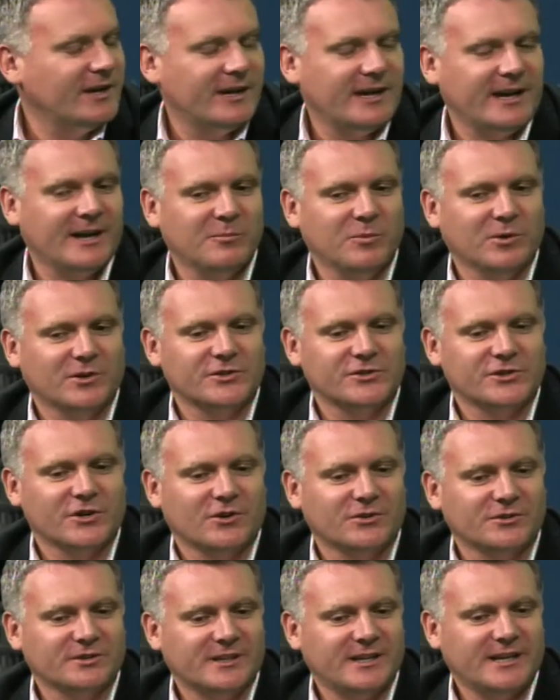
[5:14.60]
and what
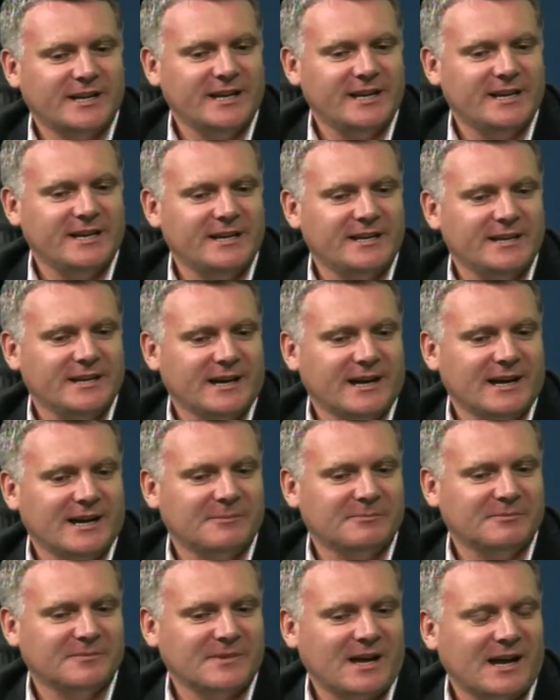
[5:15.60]
John Key
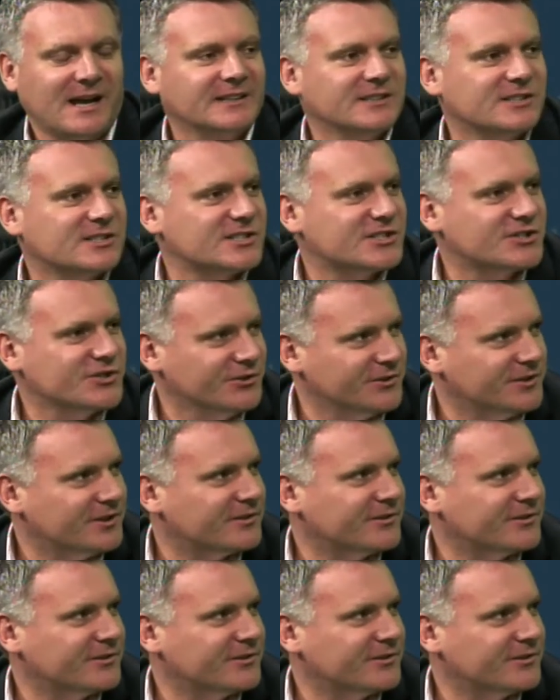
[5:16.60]
understood